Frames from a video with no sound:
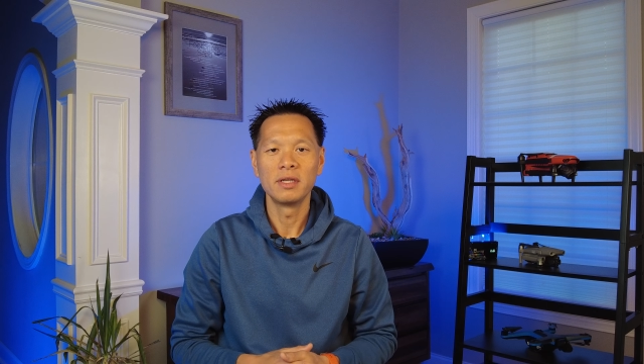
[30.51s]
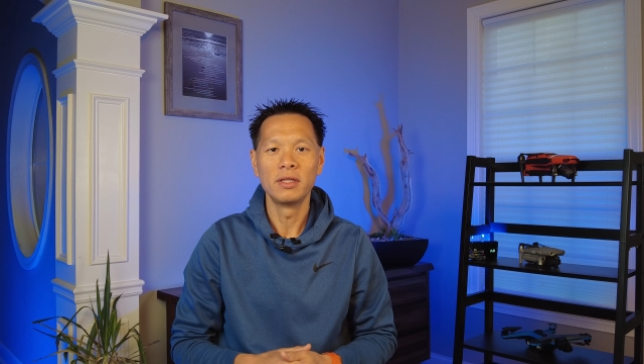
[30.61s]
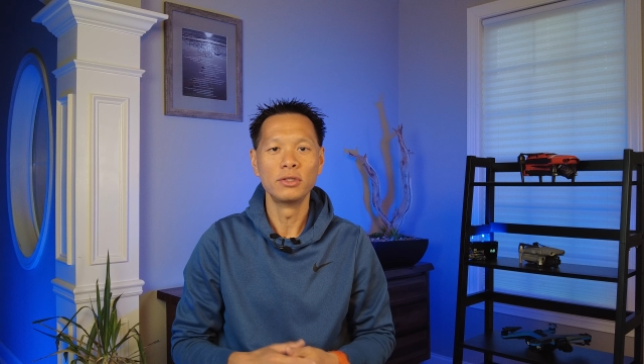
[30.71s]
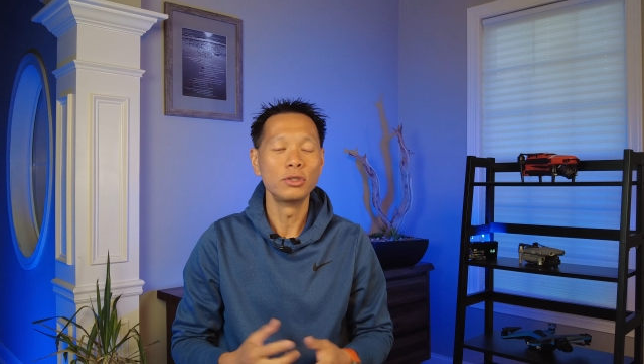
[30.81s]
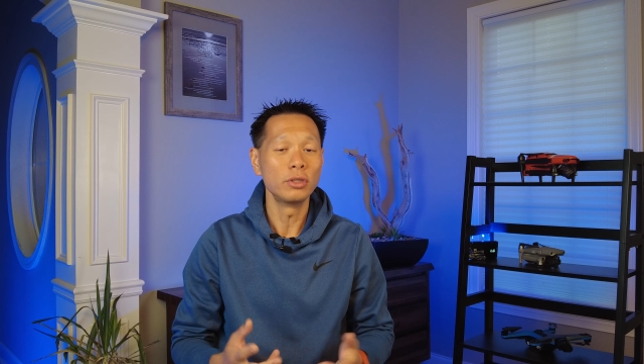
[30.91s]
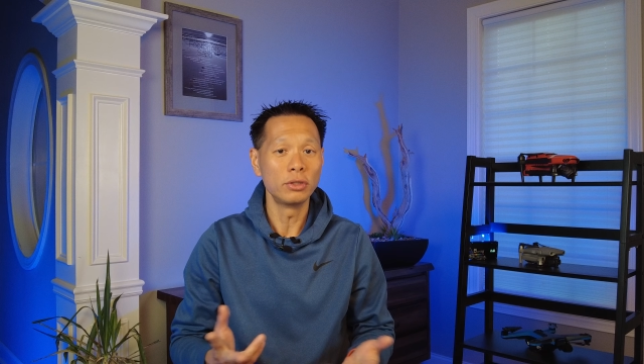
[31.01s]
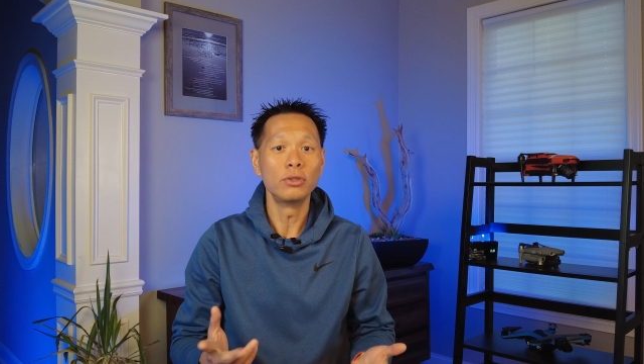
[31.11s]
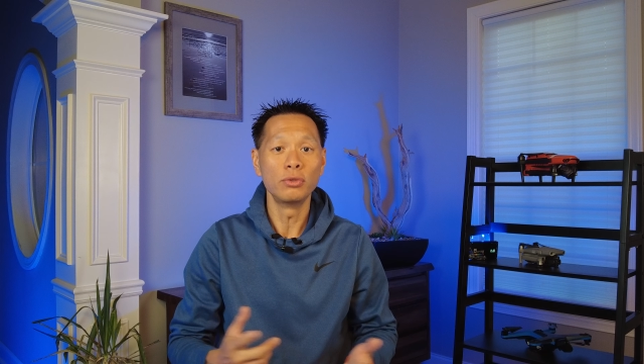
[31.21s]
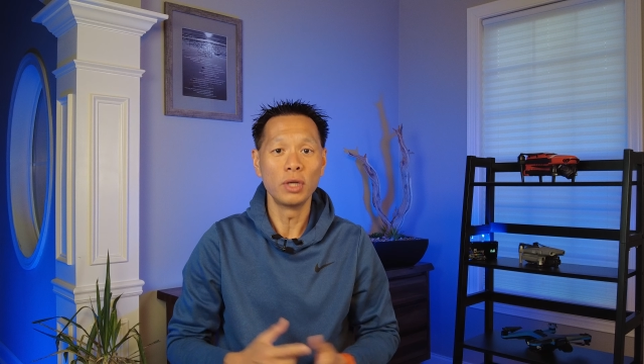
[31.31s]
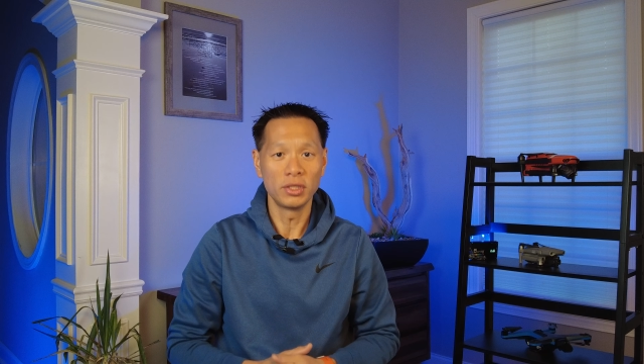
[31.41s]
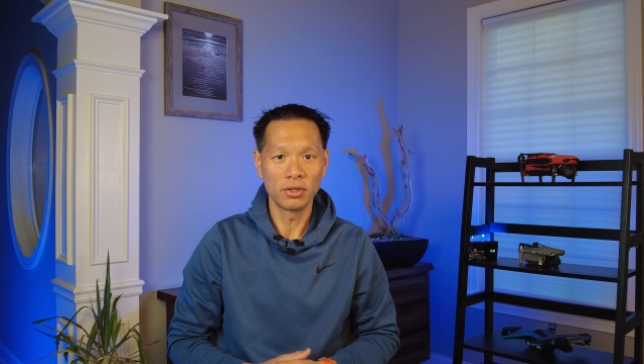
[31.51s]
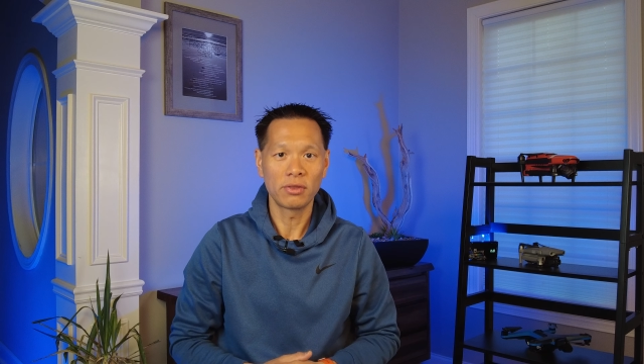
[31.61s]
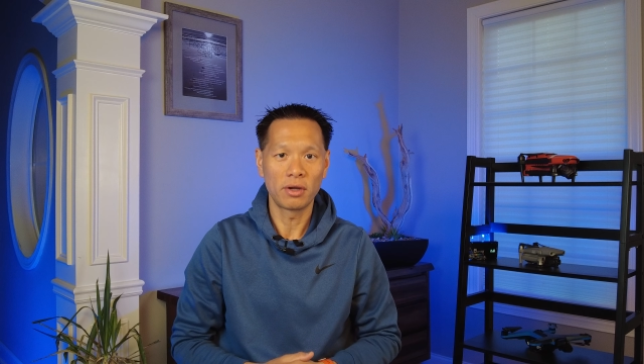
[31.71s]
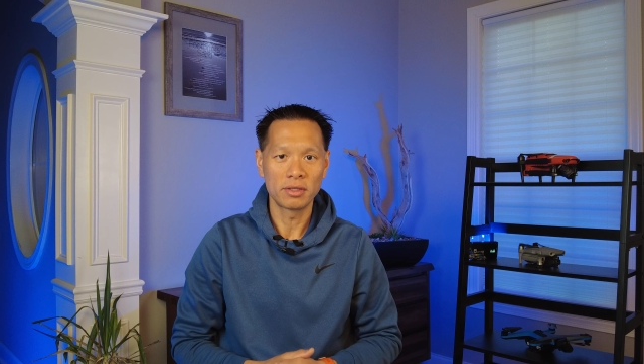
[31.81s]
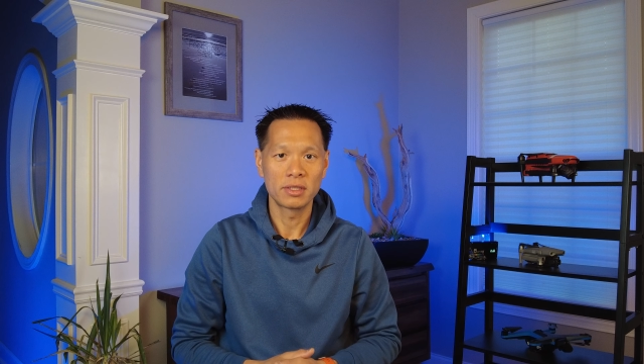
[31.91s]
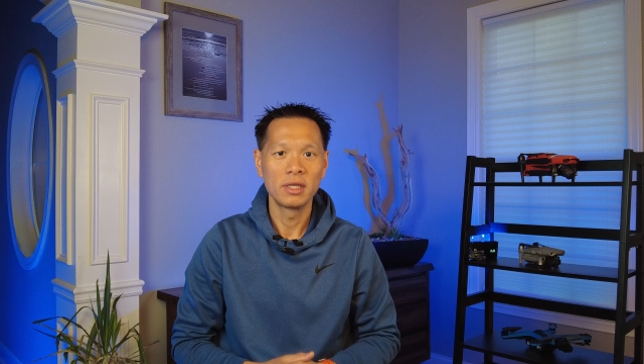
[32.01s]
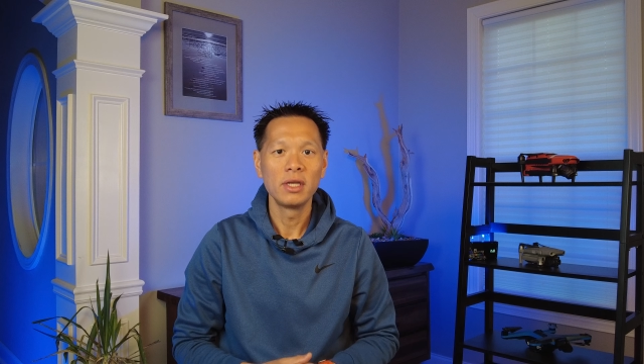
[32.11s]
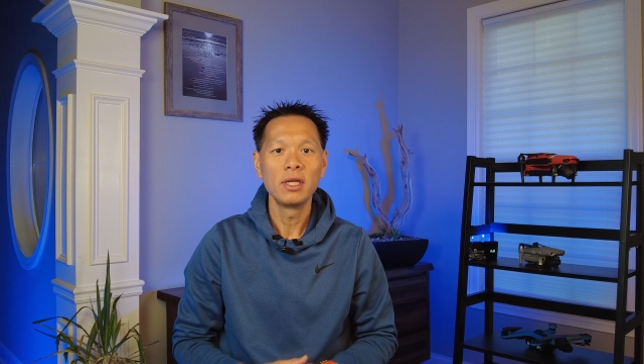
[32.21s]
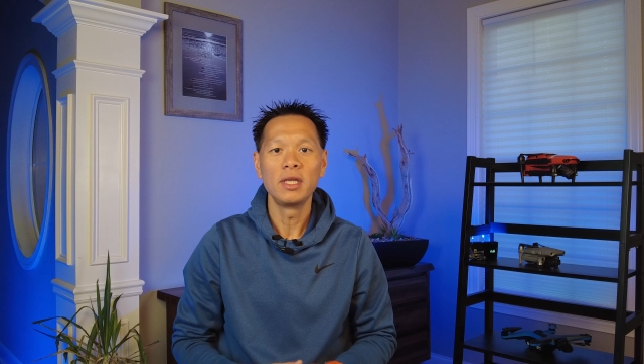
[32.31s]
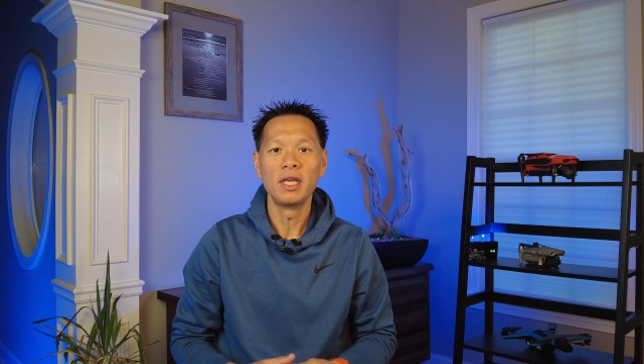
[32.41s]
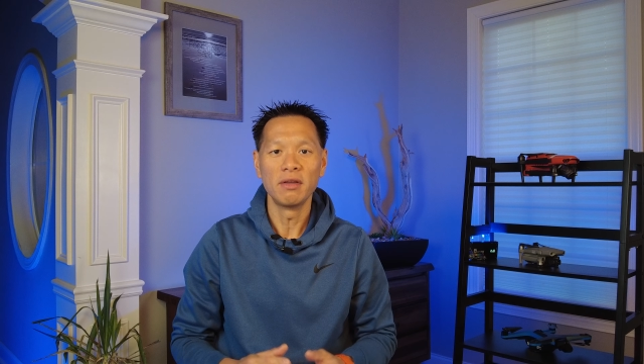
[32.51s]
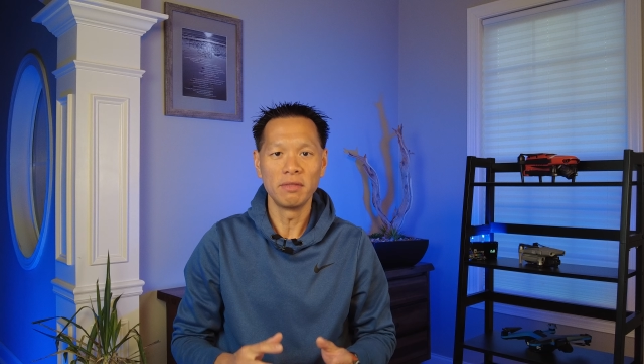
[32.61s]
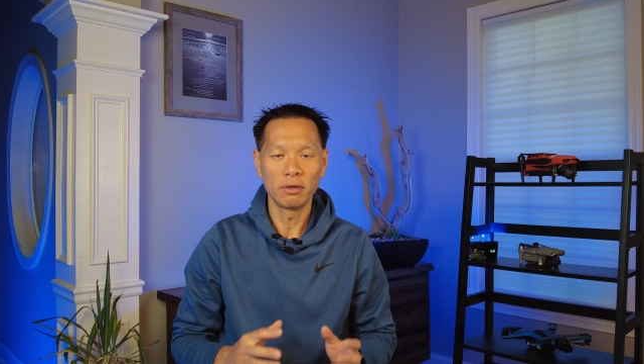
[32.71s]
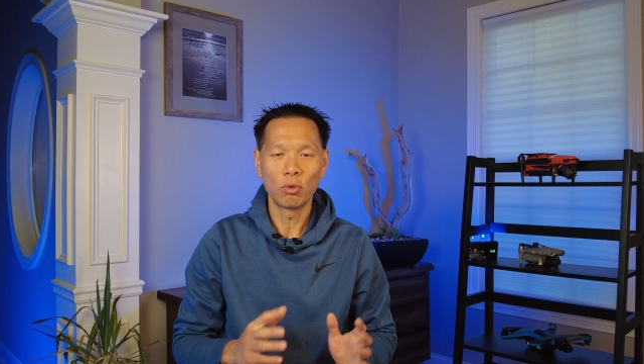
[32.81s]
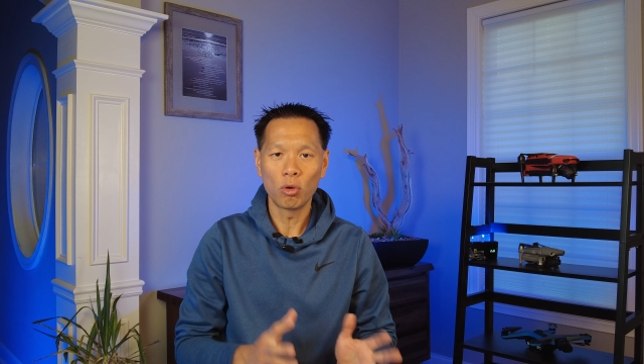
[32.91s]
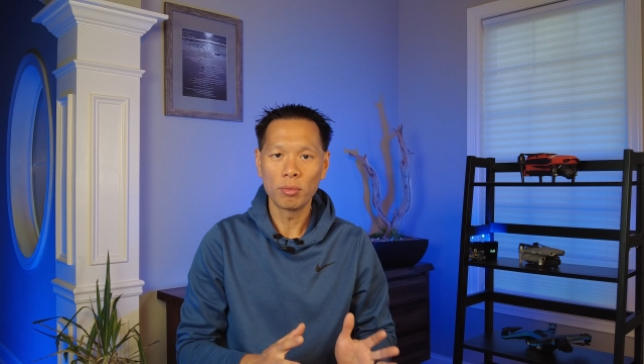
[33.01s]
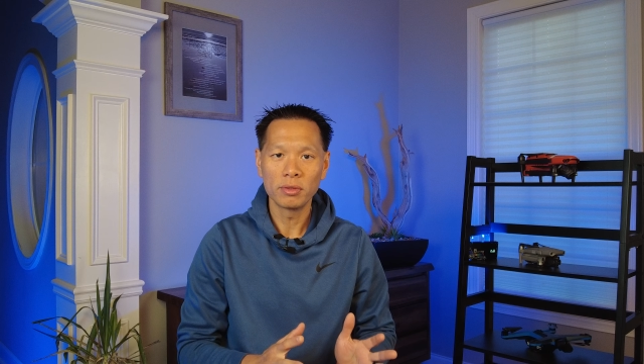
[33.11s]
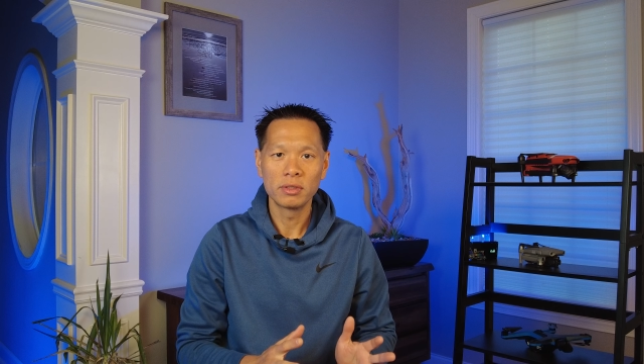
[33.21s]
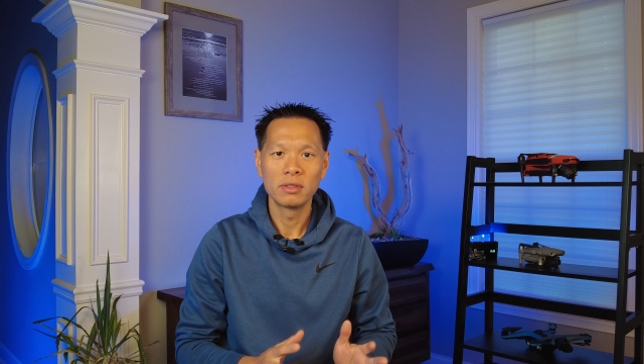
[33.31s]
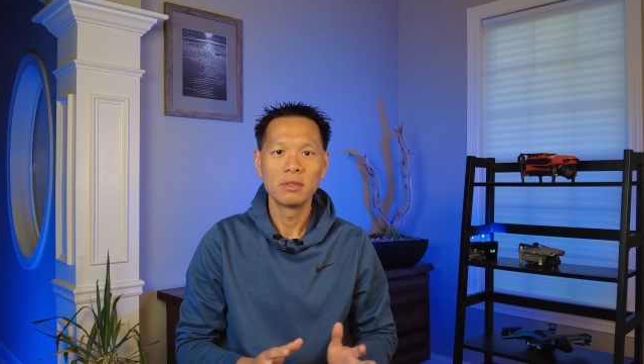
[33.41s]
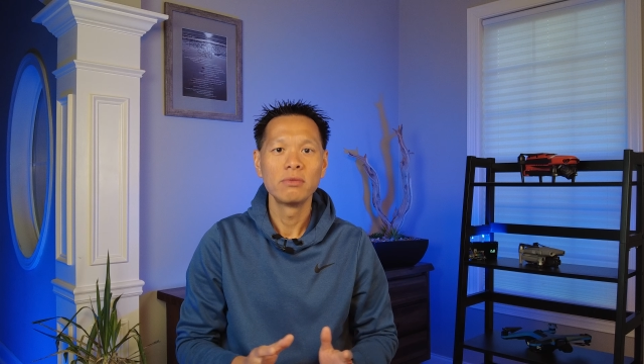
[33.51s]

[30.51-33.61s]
There's usually two trains of thoughts. You have the corporate